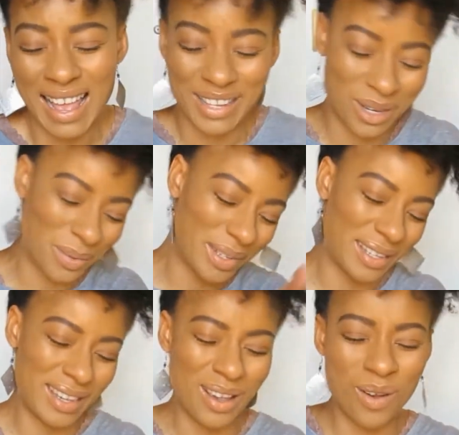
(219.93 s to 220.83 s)
as you will
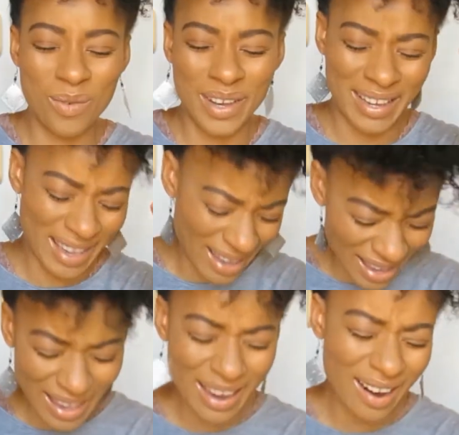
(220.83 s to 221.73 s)
see over
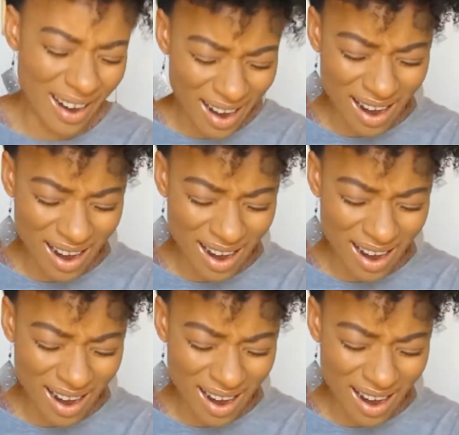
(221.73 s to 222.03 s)
here.